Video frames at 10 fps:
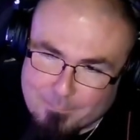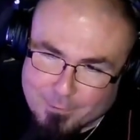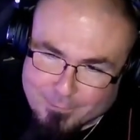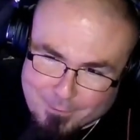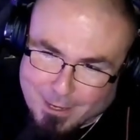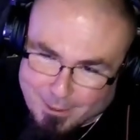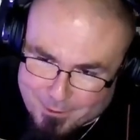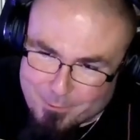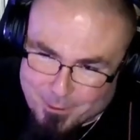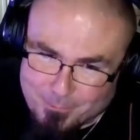But like when I
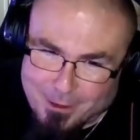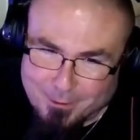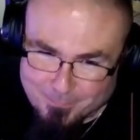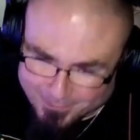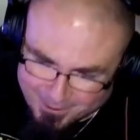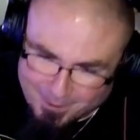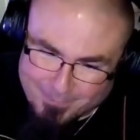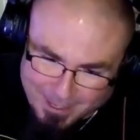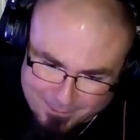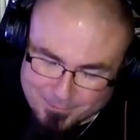knew a new record was
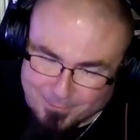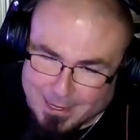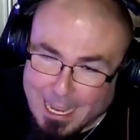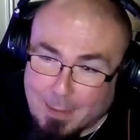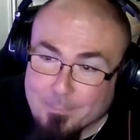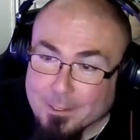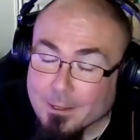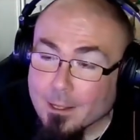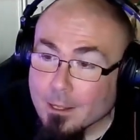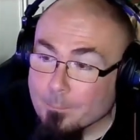coming, I was very happy.
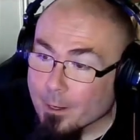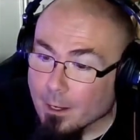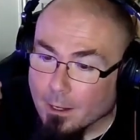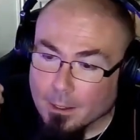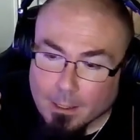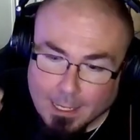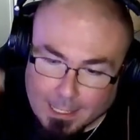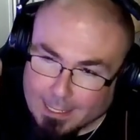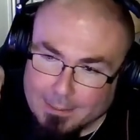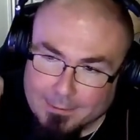But
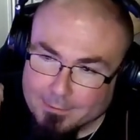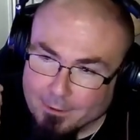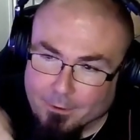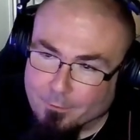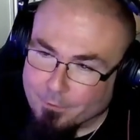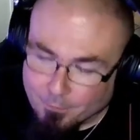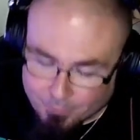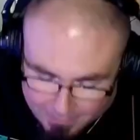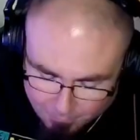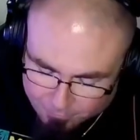again, no,
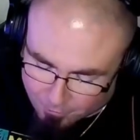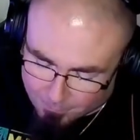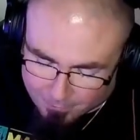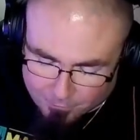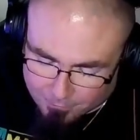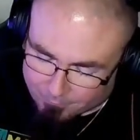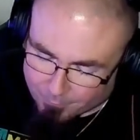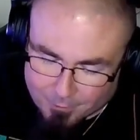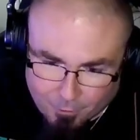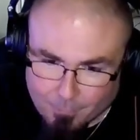thank you so much, Clint
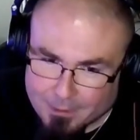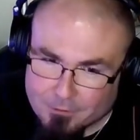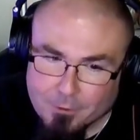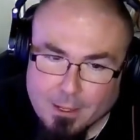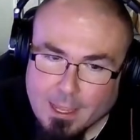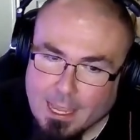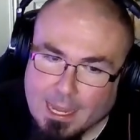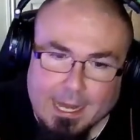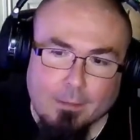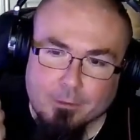from The Doorway too,
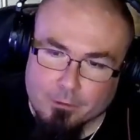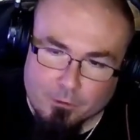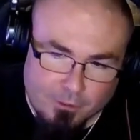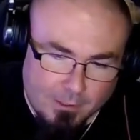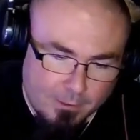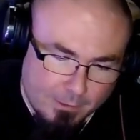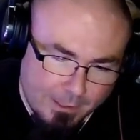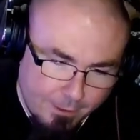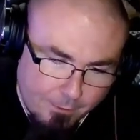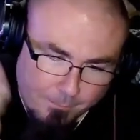hanging out with Eugene,
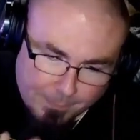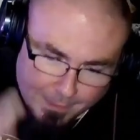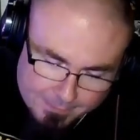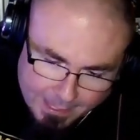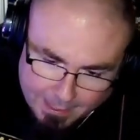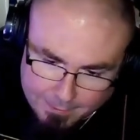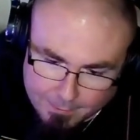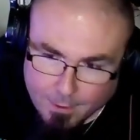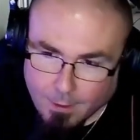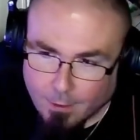Niko, and Dan
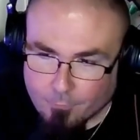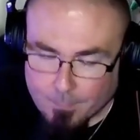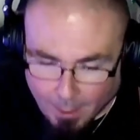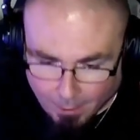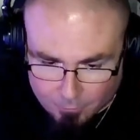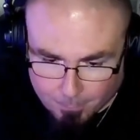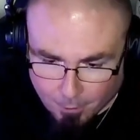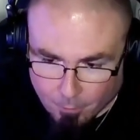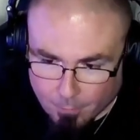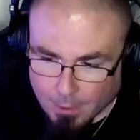from
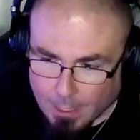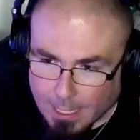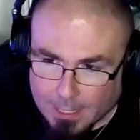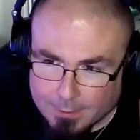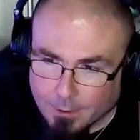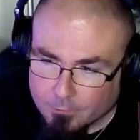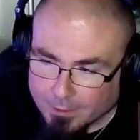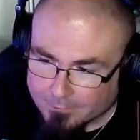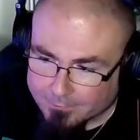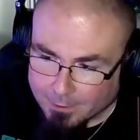Oxbow. And
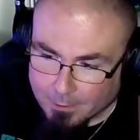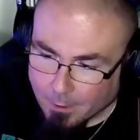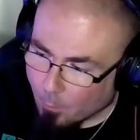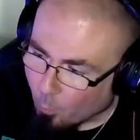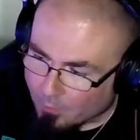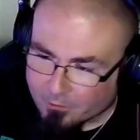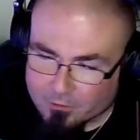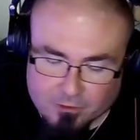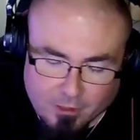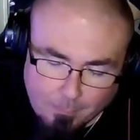like I said, once
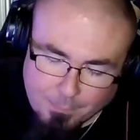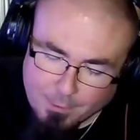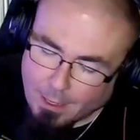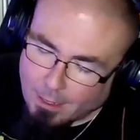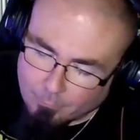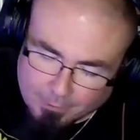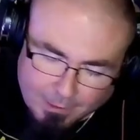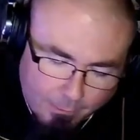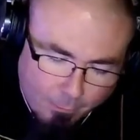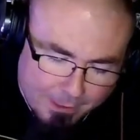this is up, I
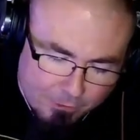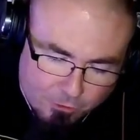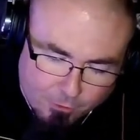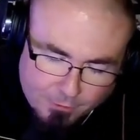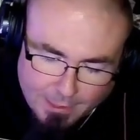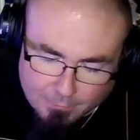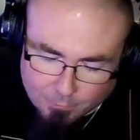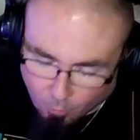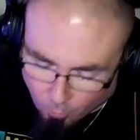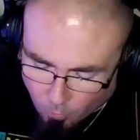will make sure that
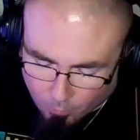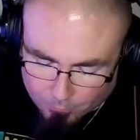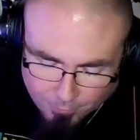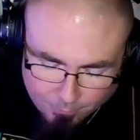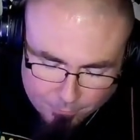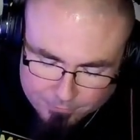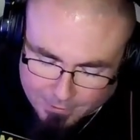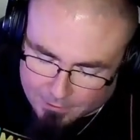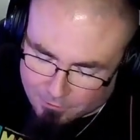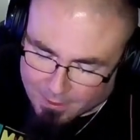the whole world knows
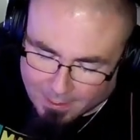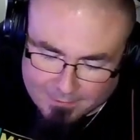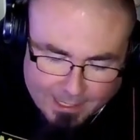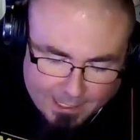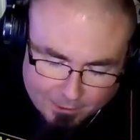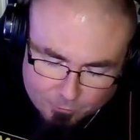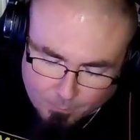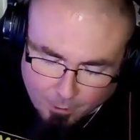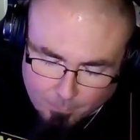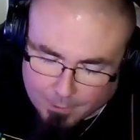and you guys get it as
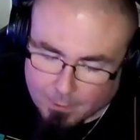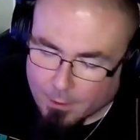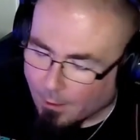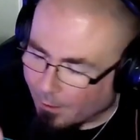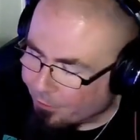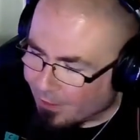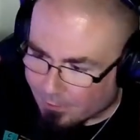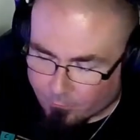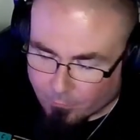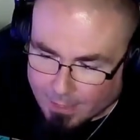well. But thank
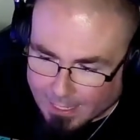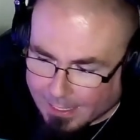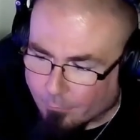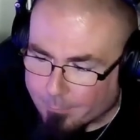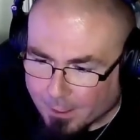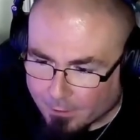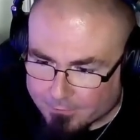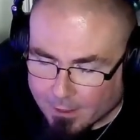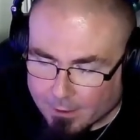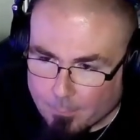you for hanging out with me on a
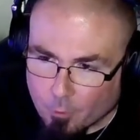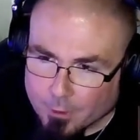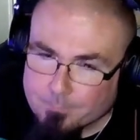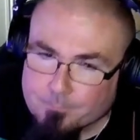Saturday morning.